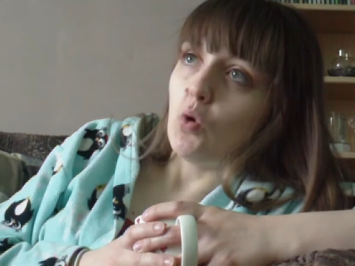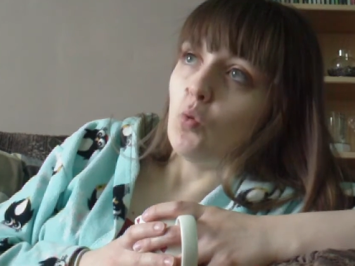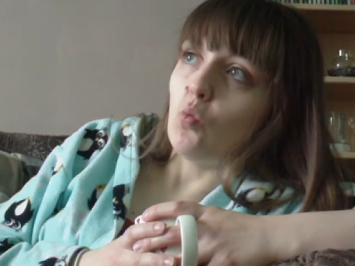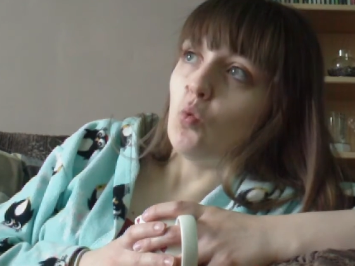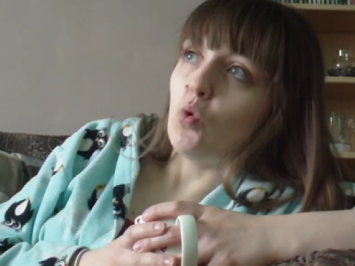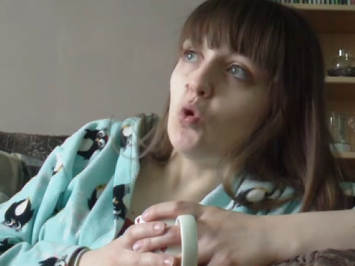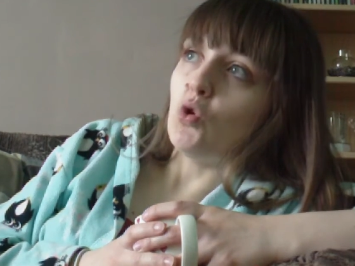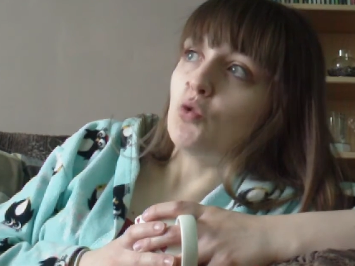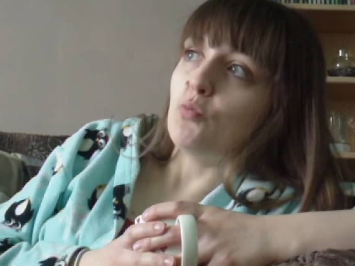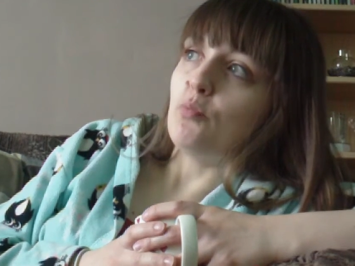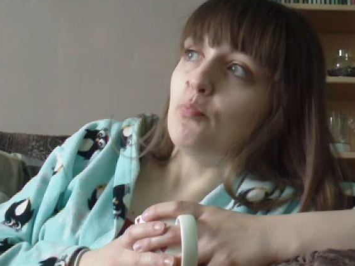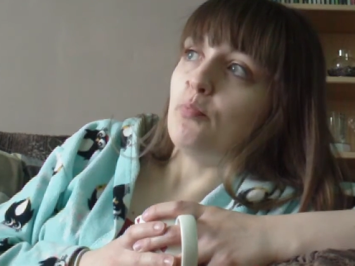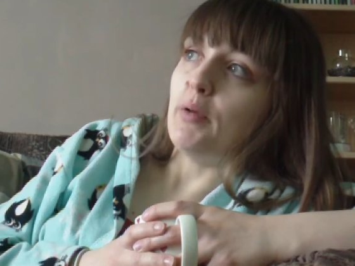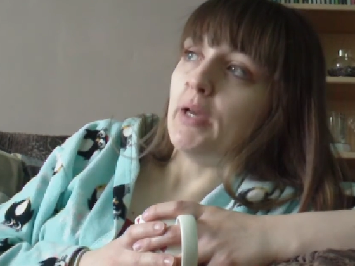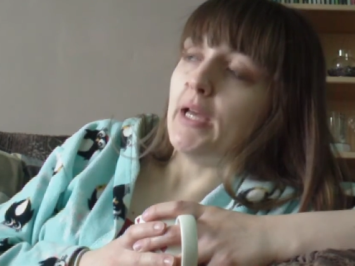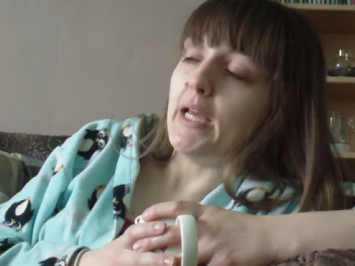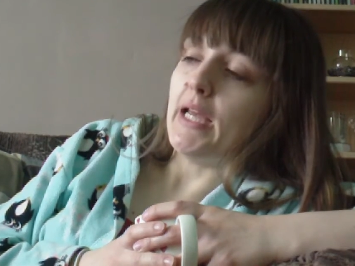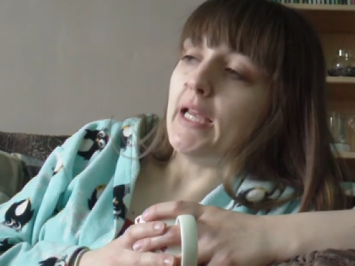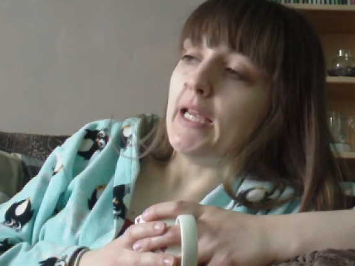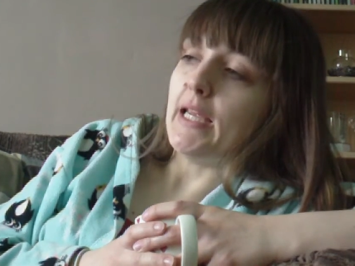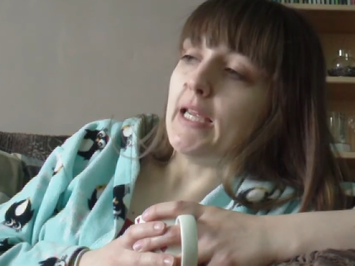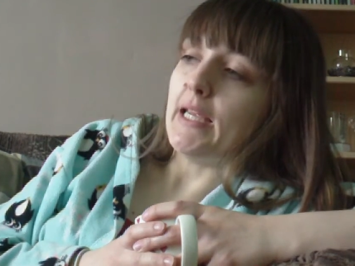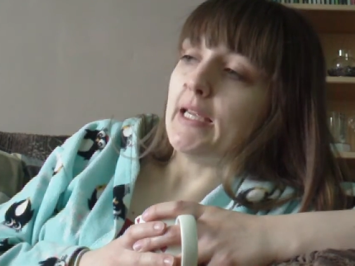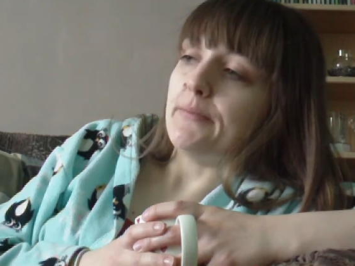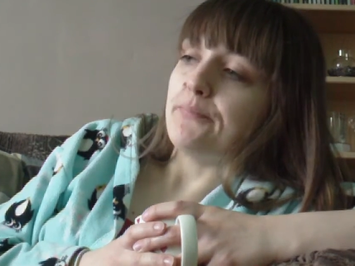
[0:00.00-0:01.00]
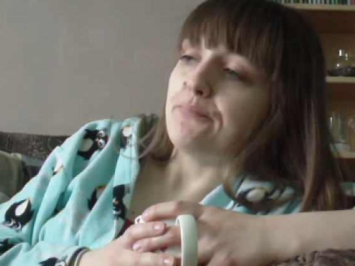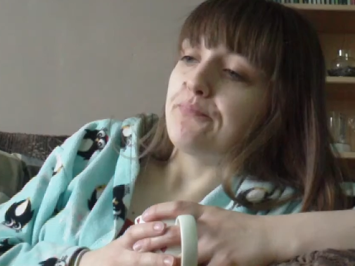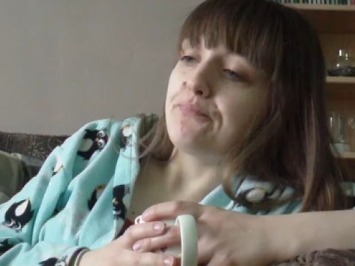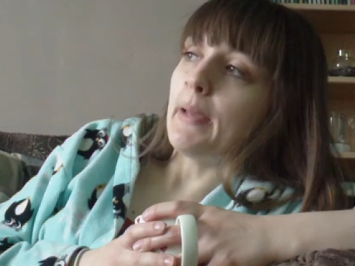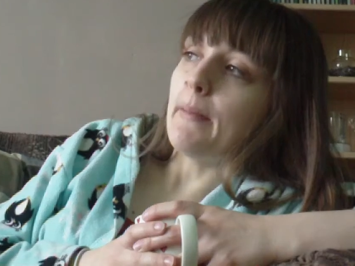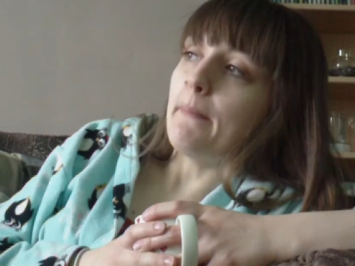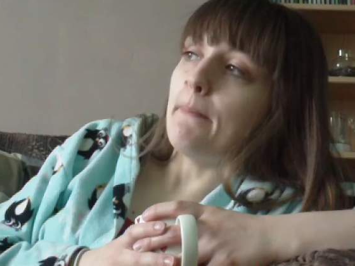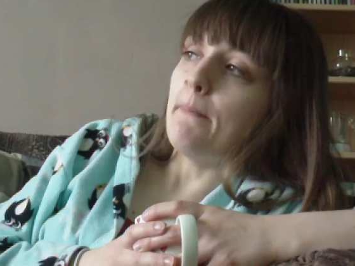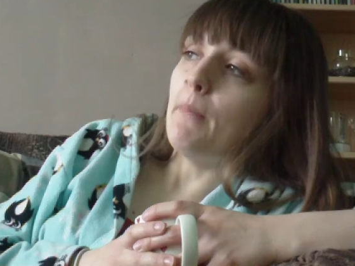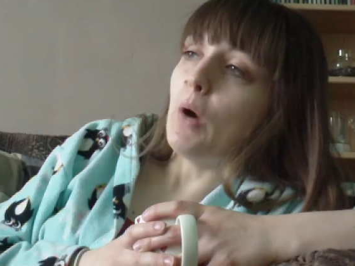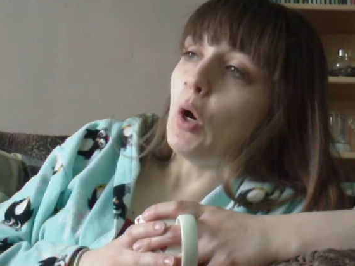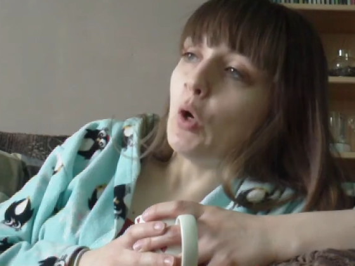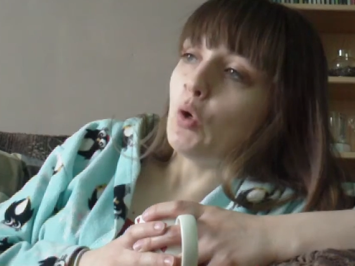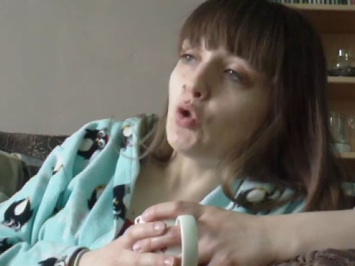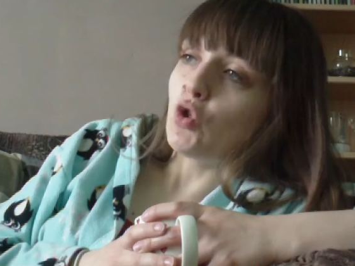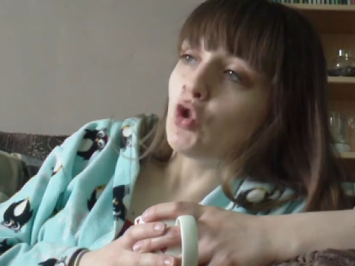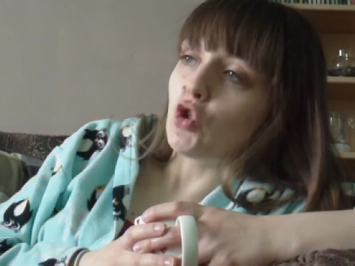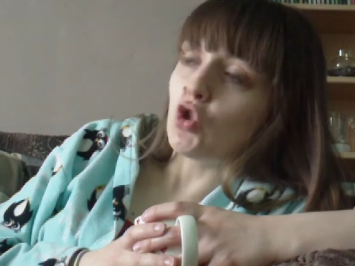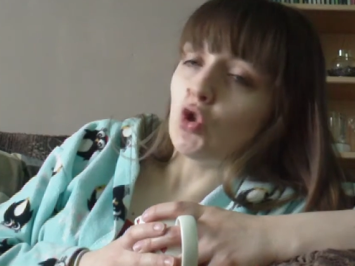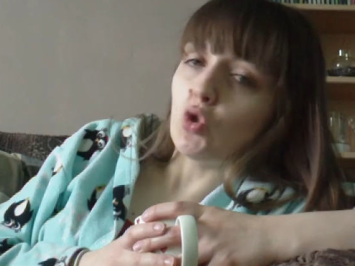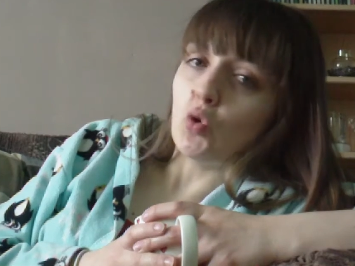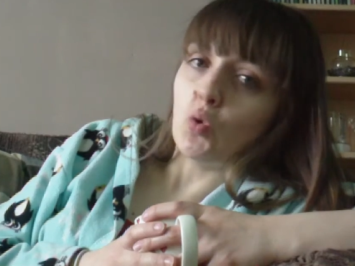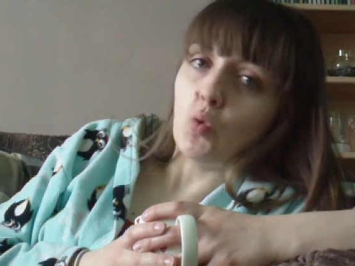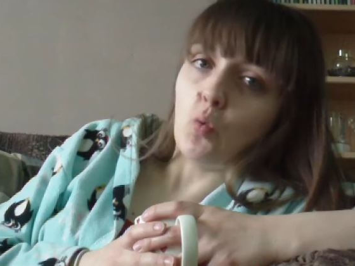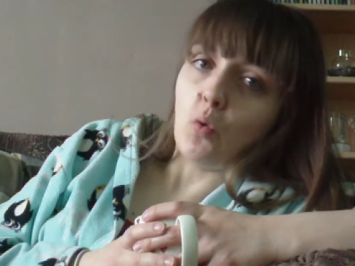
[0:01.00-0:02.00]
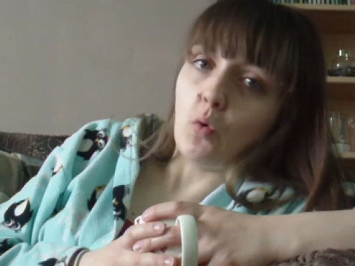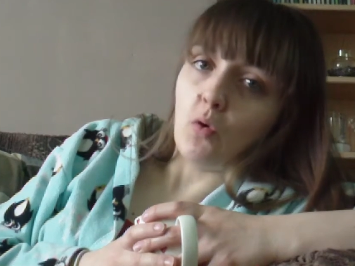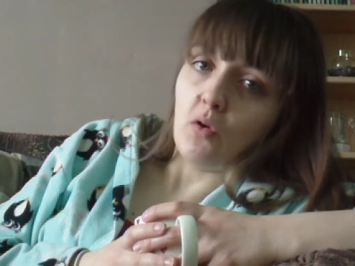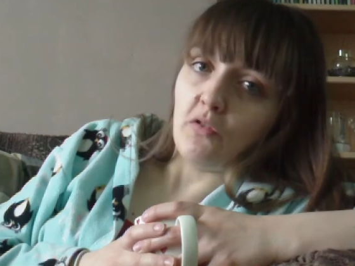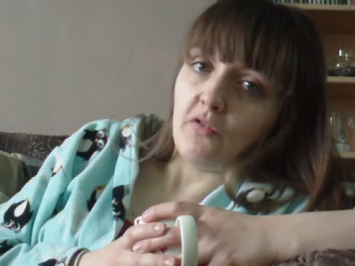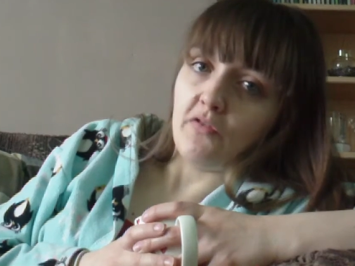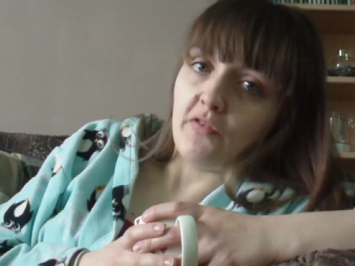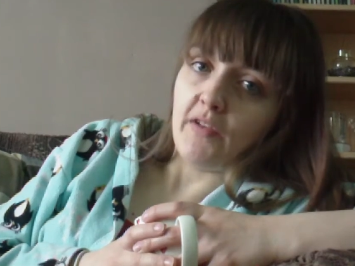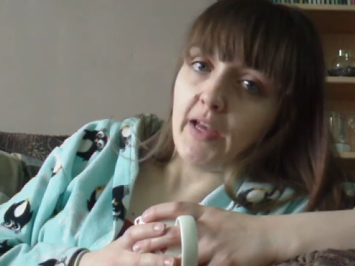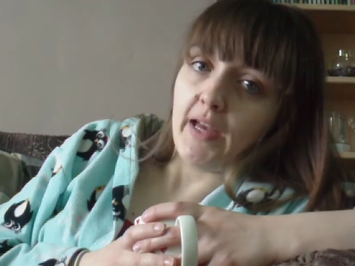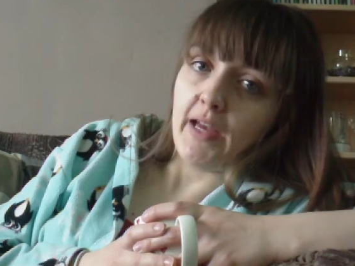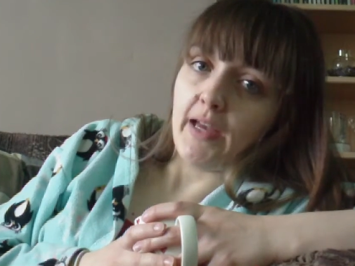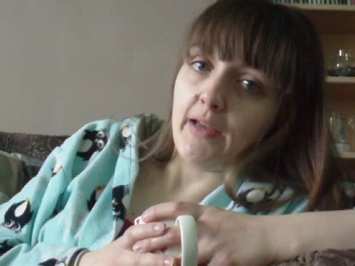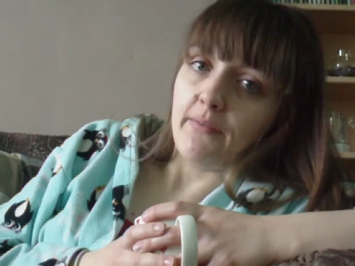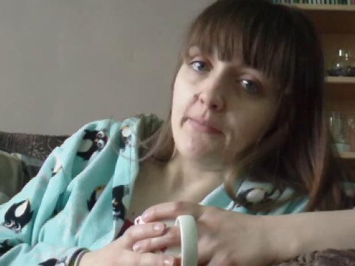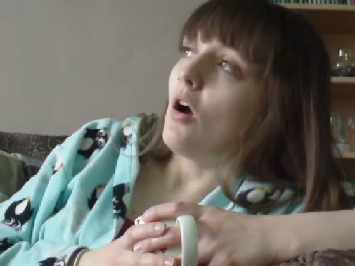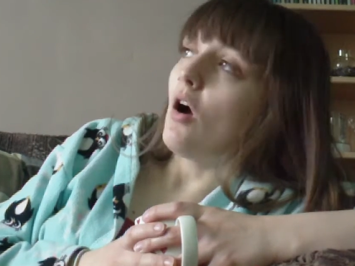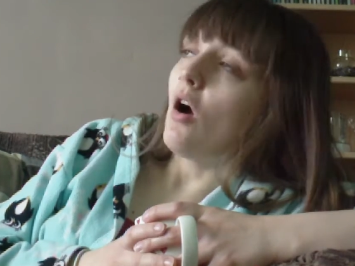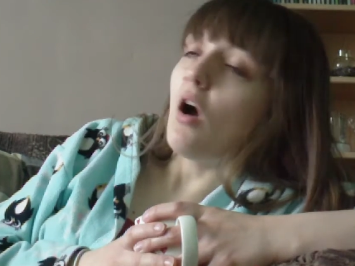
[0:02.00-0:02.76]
would be emotional warfare.